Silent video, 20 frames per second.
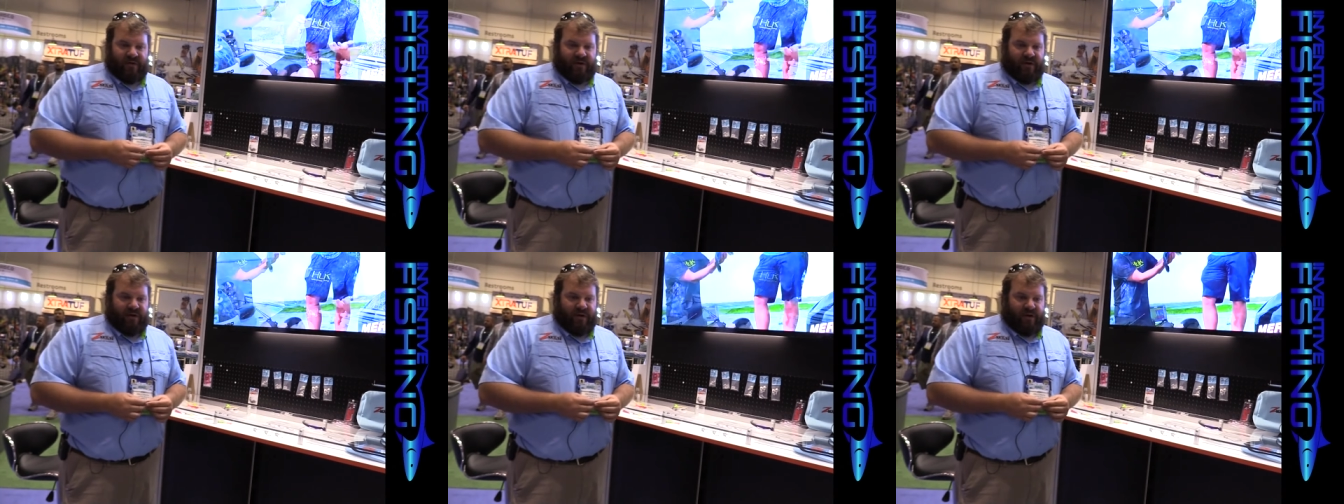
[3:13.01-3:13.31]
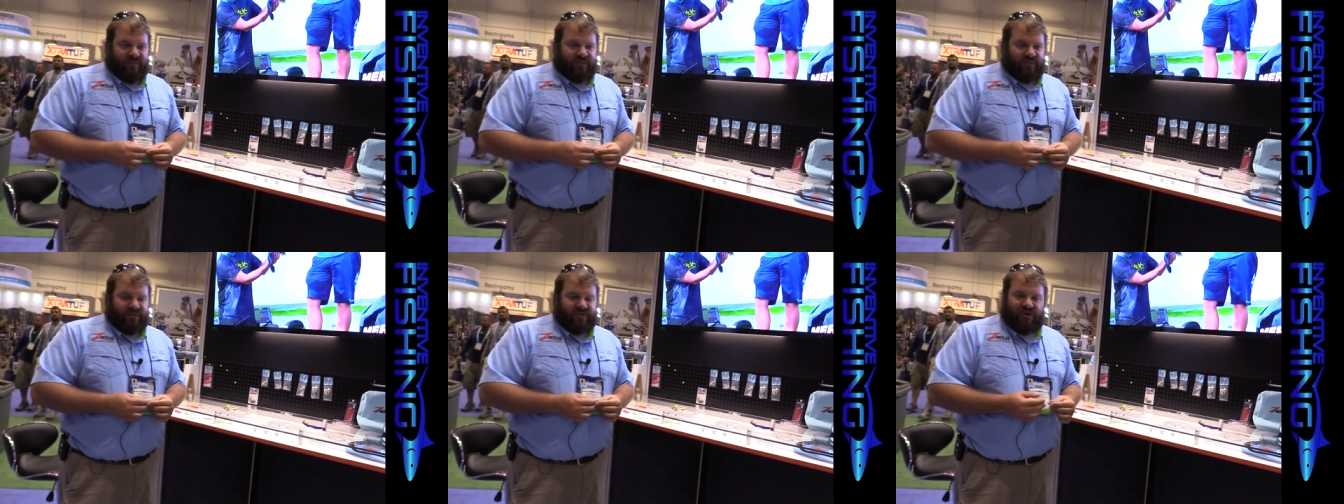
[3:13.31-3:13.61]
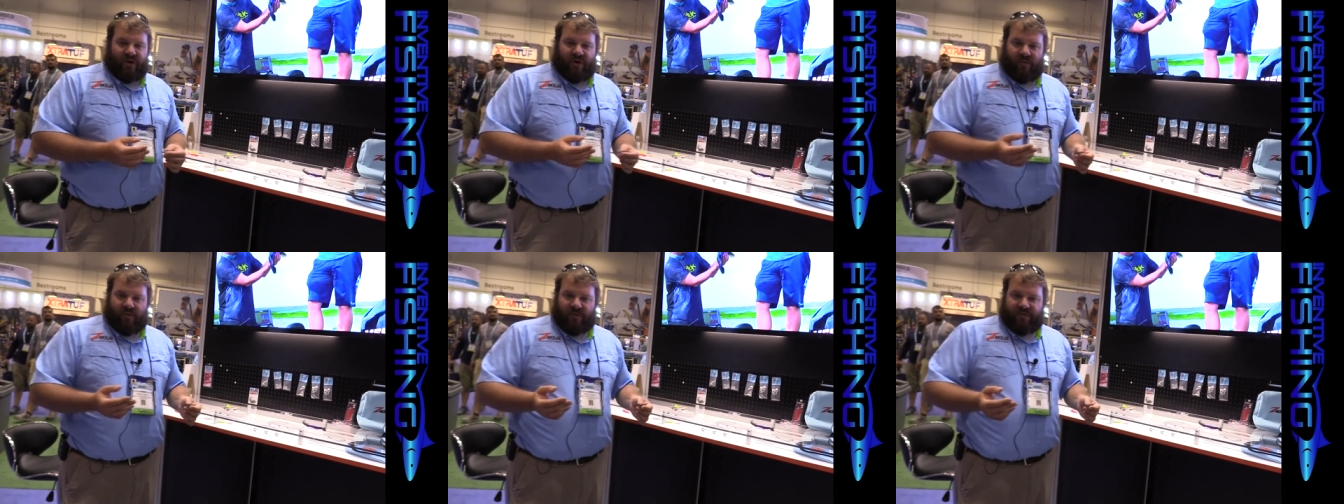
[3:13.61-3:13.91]
um, for
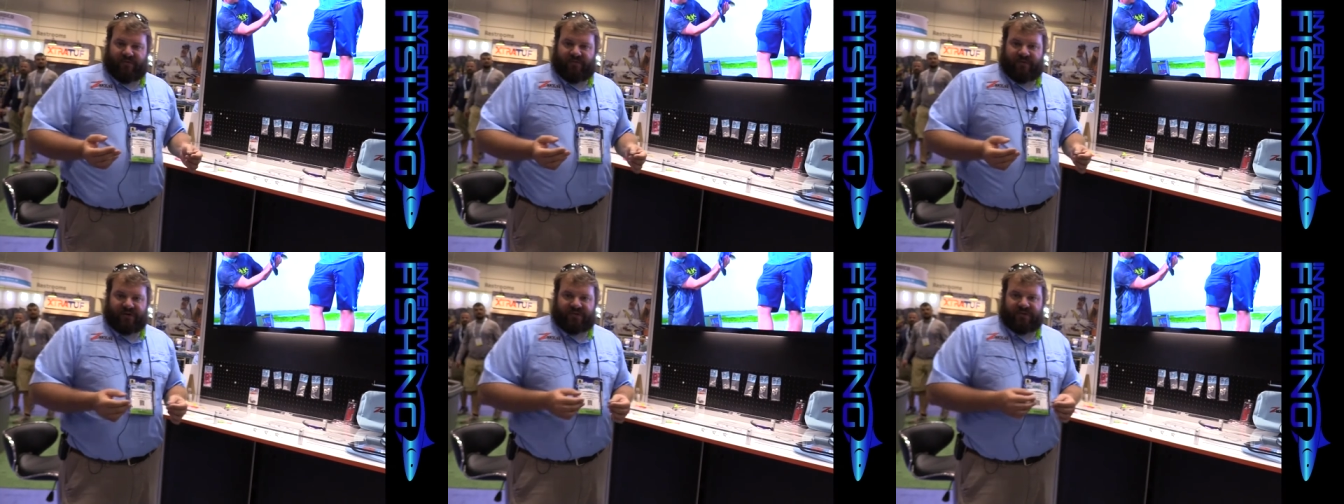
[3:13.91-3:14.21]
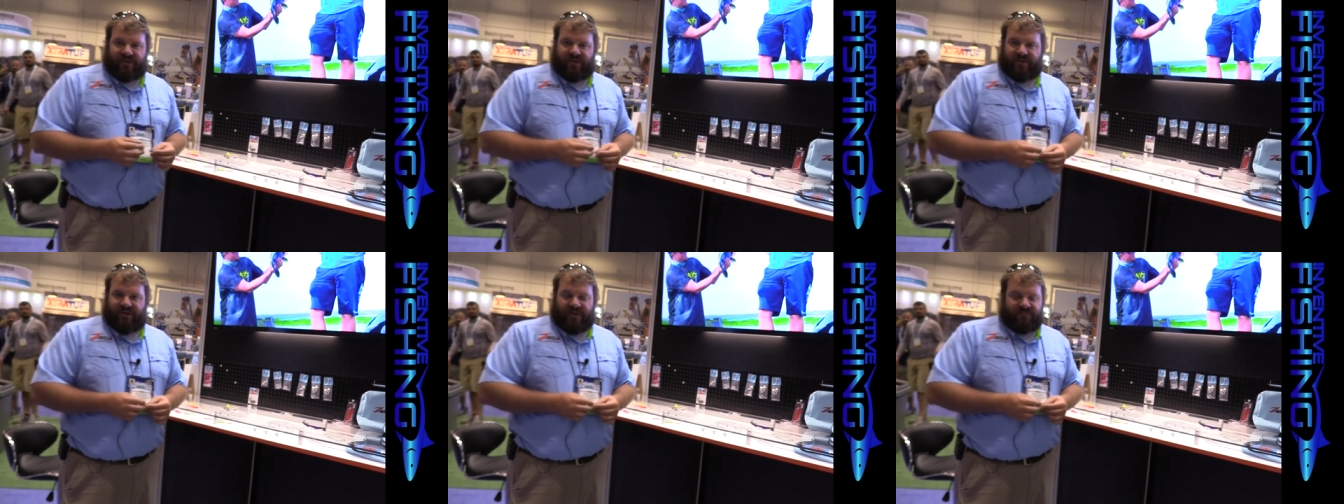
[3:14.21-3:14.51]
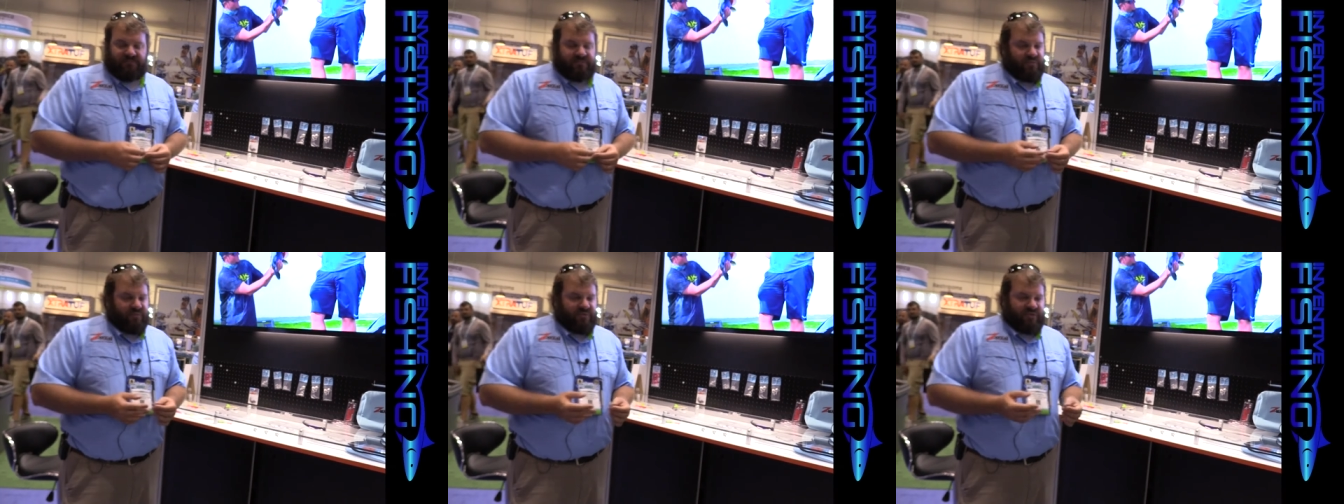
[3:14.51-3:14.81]
saltwater fishing
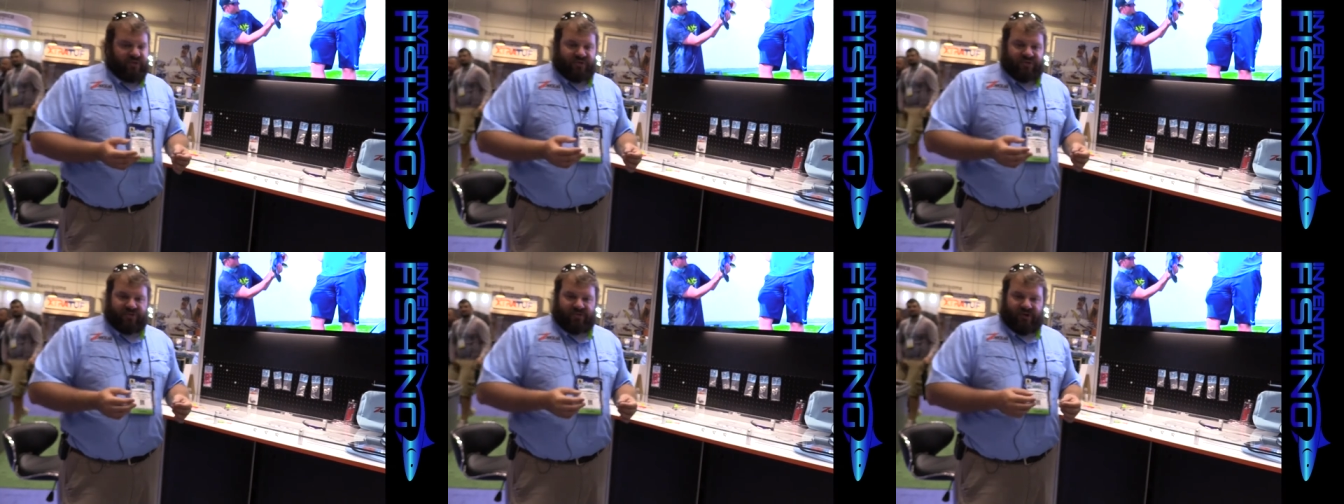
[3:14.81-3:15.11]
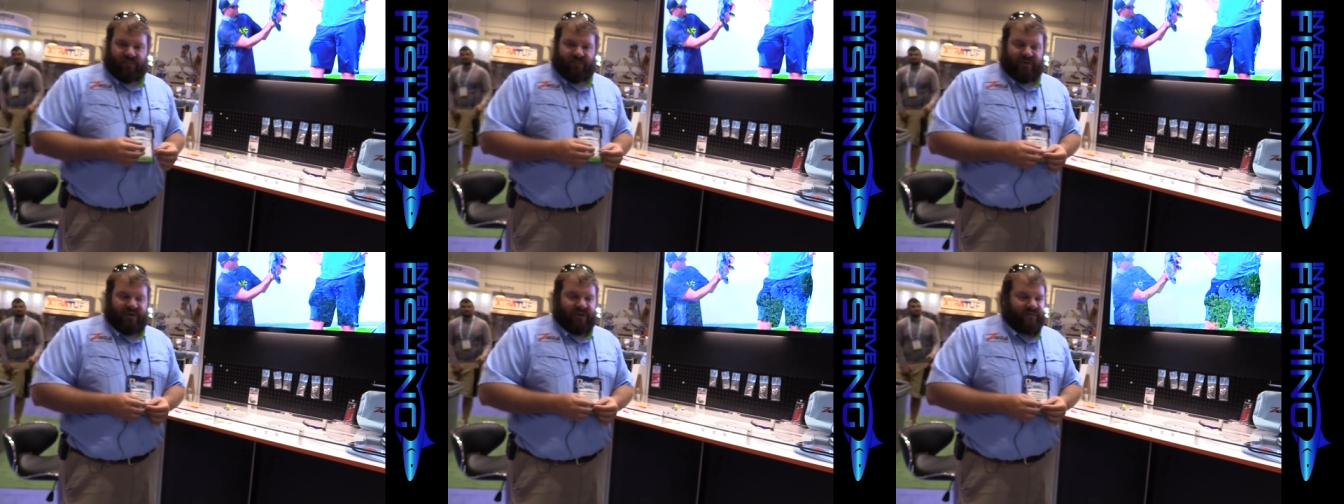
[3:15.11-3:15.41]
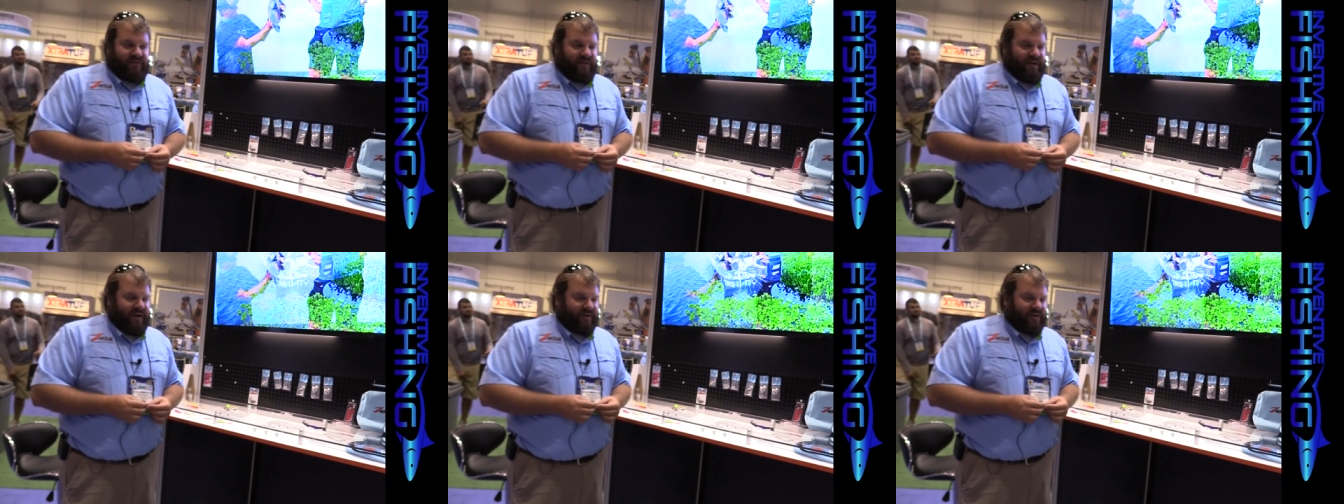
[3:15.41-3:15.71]
that was extremely
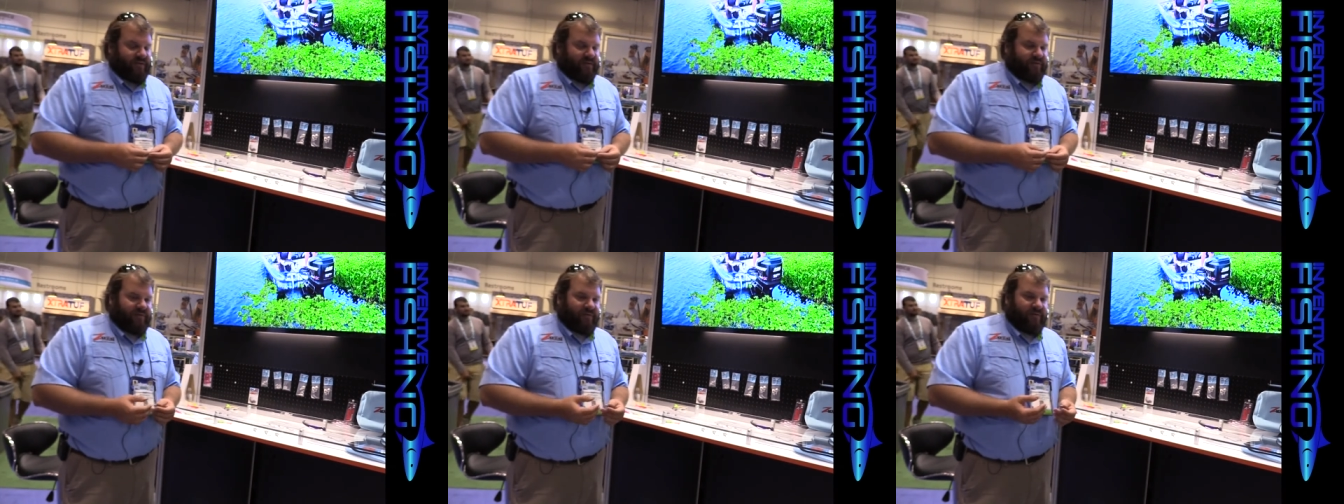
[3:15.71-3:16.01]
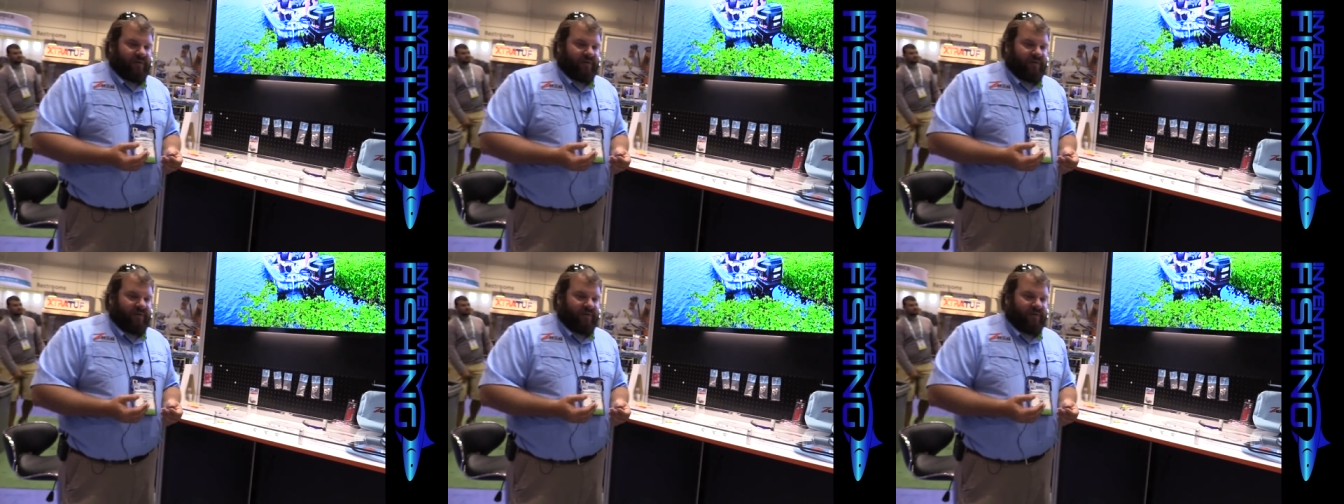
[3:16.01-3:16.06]
effective.